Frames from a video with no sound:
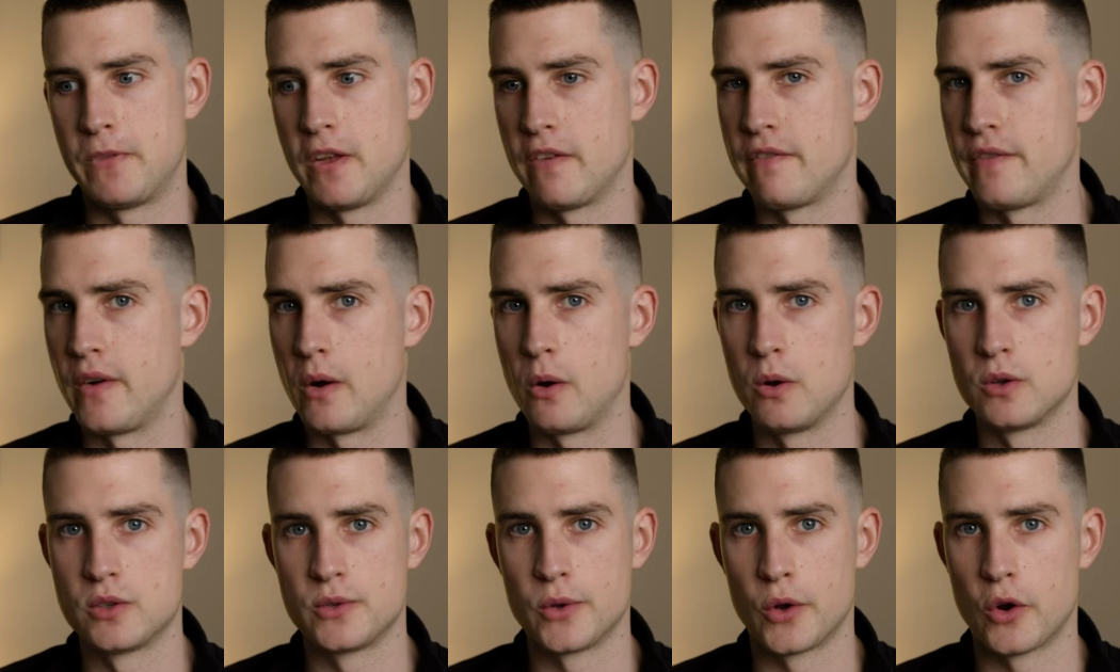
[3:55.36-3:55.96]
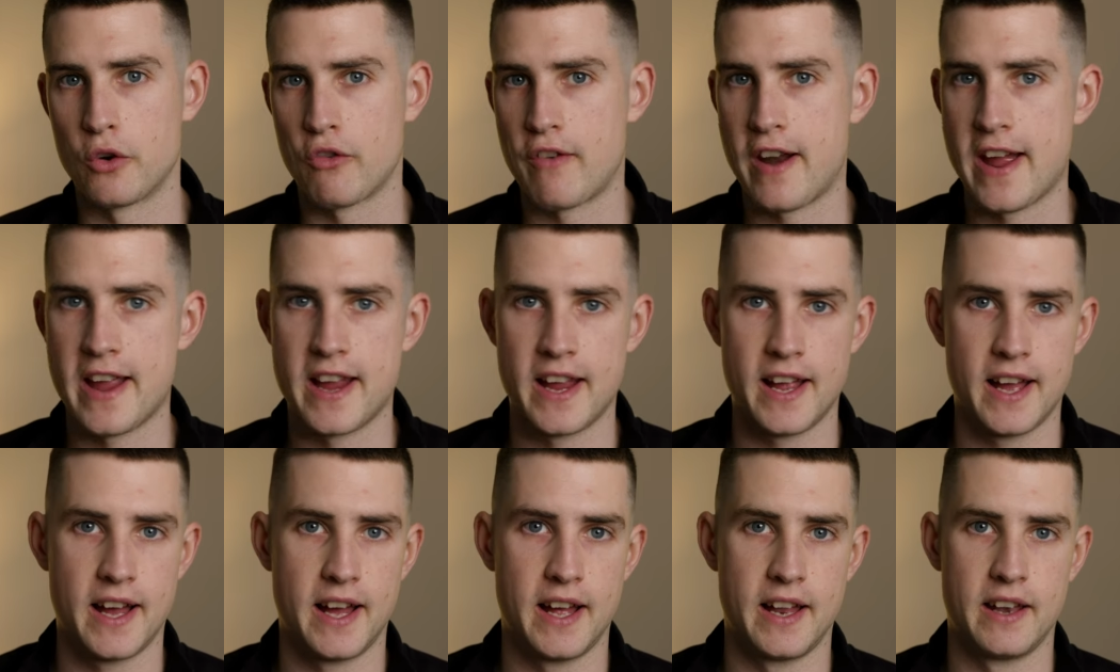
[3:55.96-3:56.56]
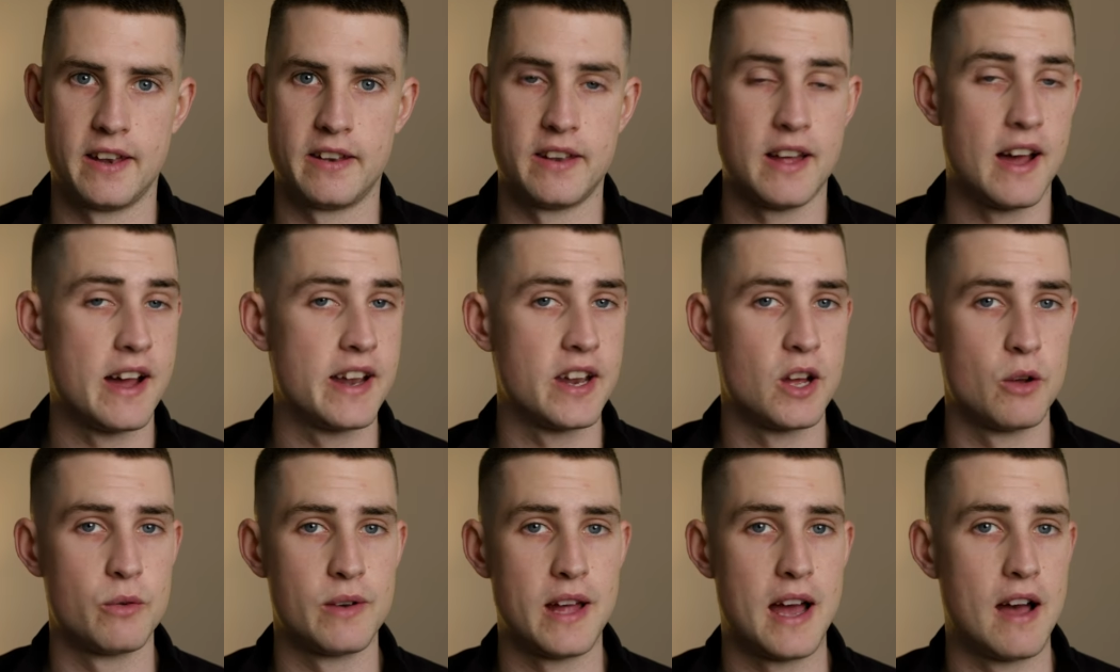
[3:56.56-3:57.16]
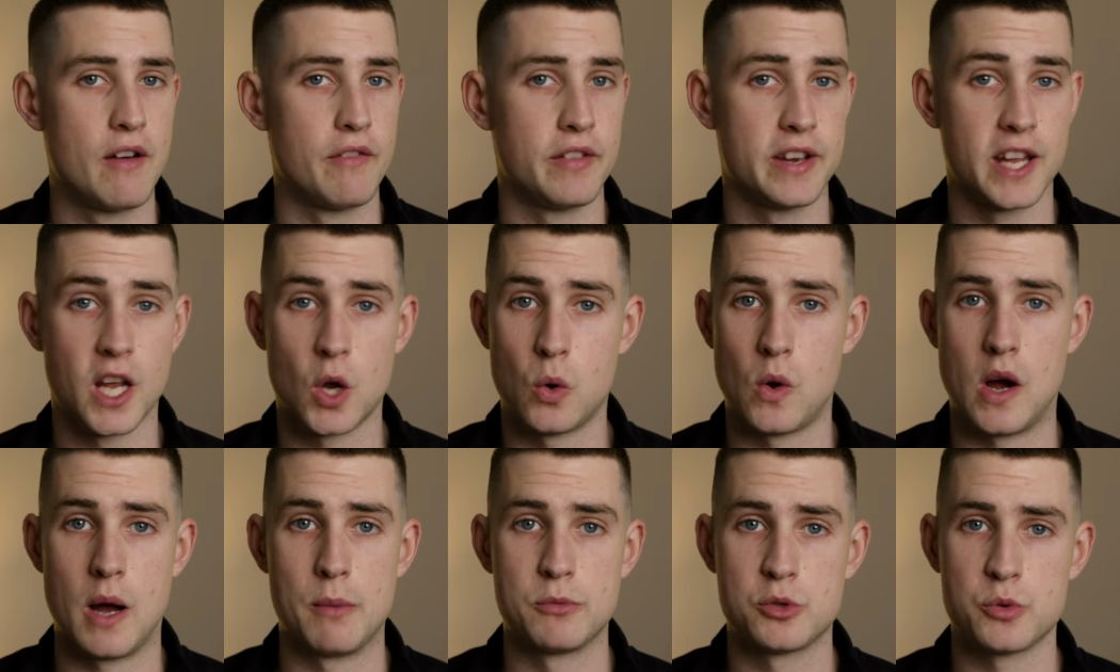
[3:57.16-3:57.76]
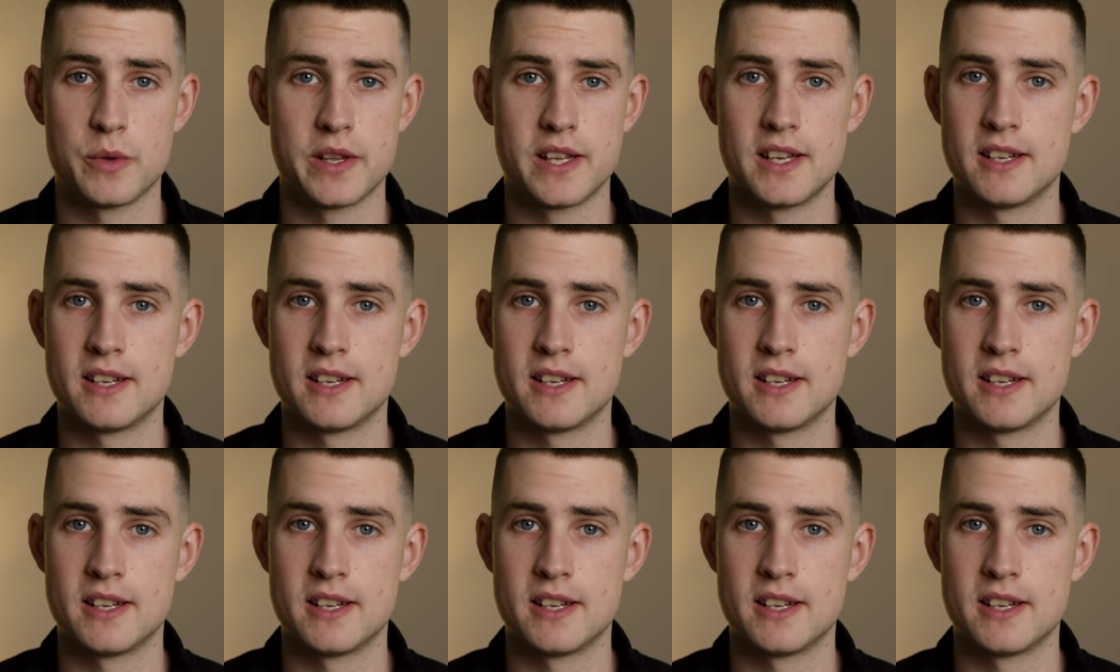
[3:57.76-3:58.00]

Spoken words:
the photos look great and I don't have any qualms with